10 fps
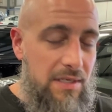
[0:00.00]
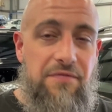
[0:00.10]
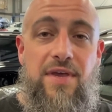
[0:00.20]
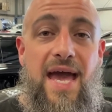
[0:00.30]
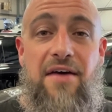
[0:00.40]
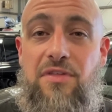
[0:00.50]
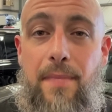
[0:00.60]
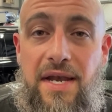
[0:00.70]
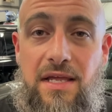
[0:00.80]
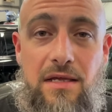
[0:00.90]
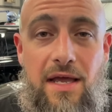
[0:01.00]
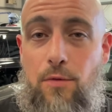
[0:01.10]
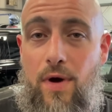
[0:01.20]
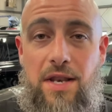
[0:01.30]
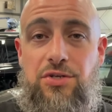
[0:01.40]
If you have the money and
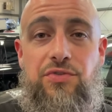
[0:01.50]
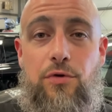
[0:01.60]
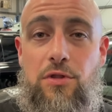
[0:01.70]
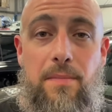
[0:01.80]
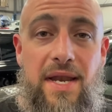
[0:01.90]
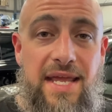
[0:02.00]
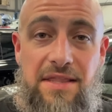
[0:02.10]
want to just throw the money